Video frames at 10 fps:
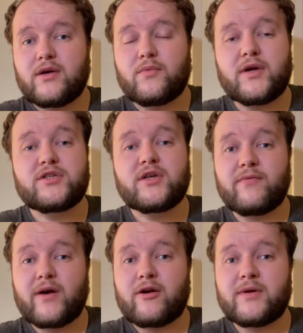Which
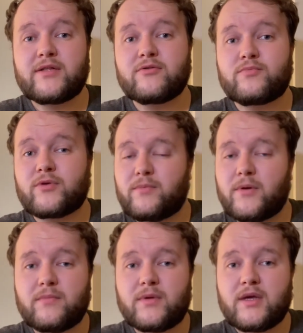environmental
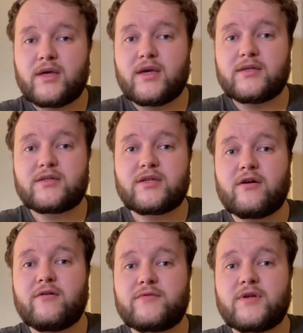problem is
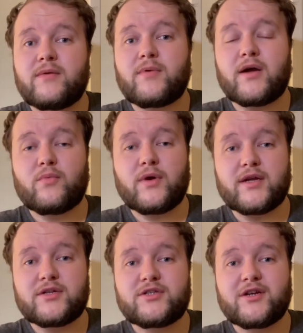solved by
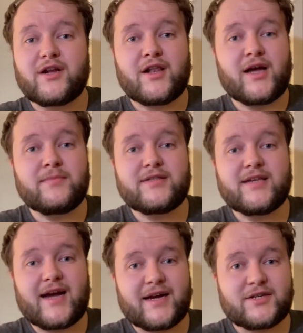which climate
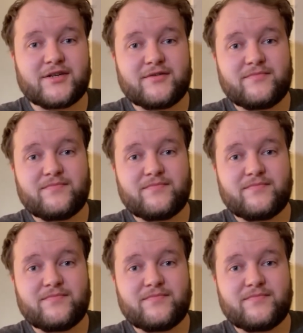action?